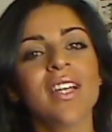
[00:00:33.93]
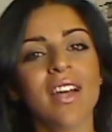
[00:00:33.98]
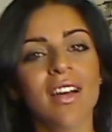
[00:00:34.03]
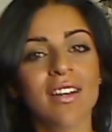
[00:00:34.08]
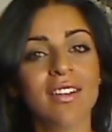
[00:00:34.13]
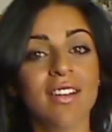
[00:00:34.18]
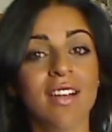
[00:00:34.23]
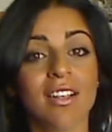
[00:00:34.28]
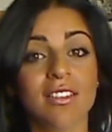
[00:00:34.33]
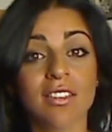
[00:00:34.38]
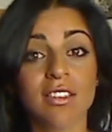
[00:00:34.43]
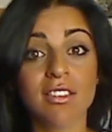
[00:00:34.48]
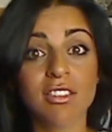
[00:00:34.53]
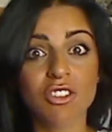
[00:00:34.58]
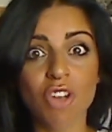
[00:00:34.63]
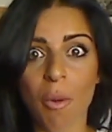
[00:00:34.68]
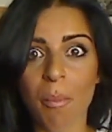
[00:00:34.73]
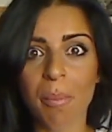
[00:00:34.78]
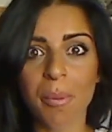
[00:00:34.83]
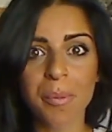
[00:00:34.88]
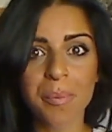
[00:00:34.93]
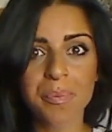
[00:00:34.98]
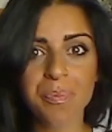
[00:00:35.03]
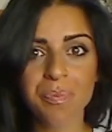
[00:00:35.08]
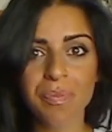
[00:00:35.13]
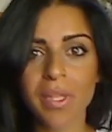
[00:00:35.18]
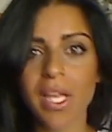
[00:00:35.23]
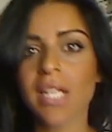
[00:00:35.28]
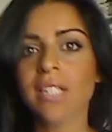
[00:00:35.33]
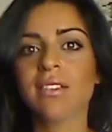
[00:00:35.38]
a glottal stop.
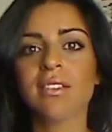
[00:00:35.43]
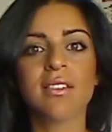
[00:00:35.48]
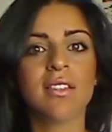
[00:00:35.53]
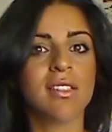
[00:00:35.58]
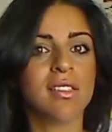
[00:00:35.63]
It's the